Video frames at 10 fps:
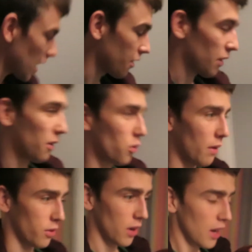I thought that was
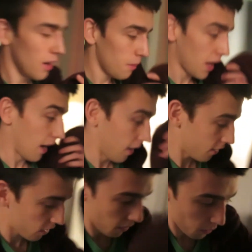quite fun. But yeah,
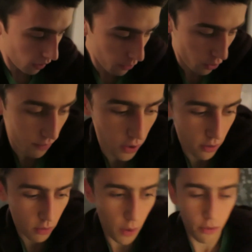so that was good
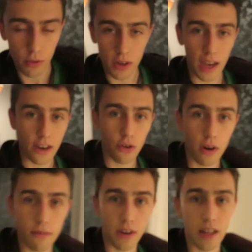fun, going through the day, trying
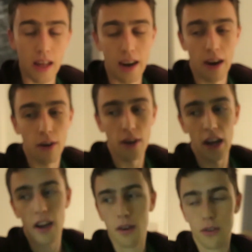to figure that out.
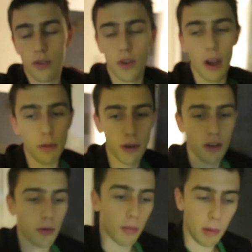Uh, I was also helping
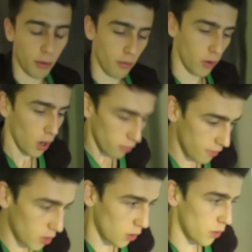some other people through code
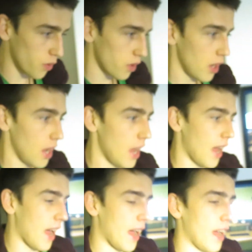reviews.
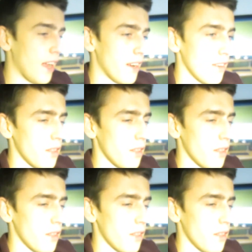And